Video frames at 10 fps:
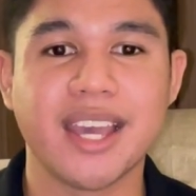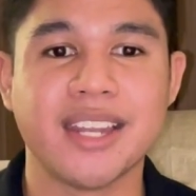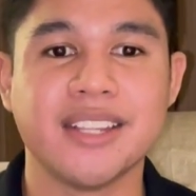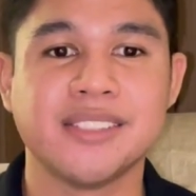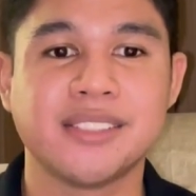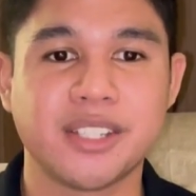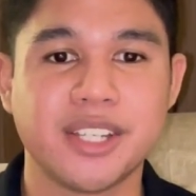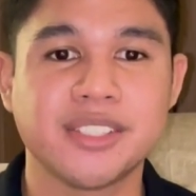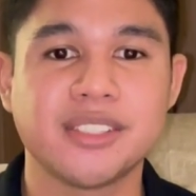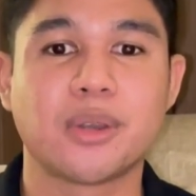and
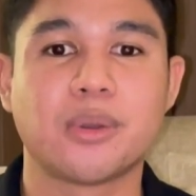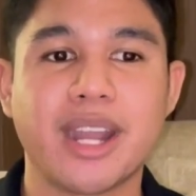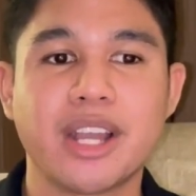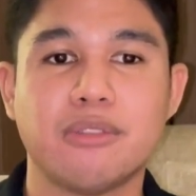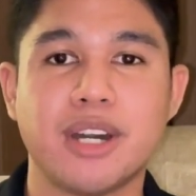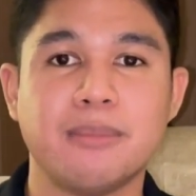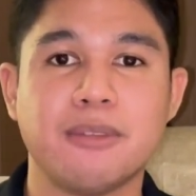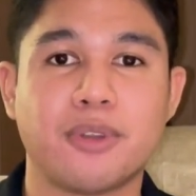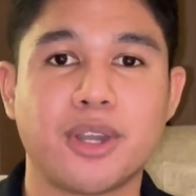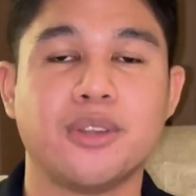inserts the correct one
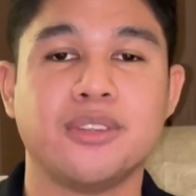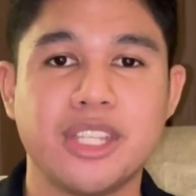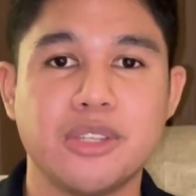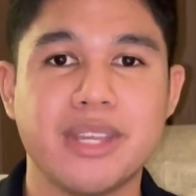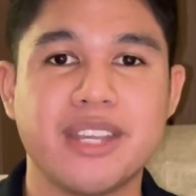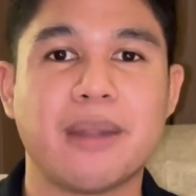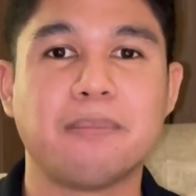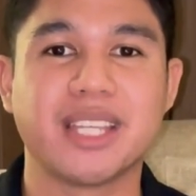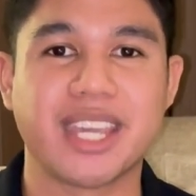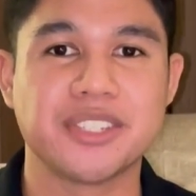before continuing
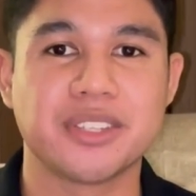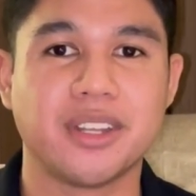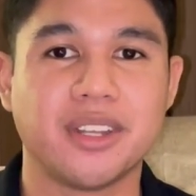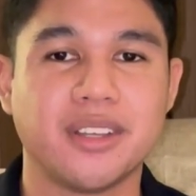replication.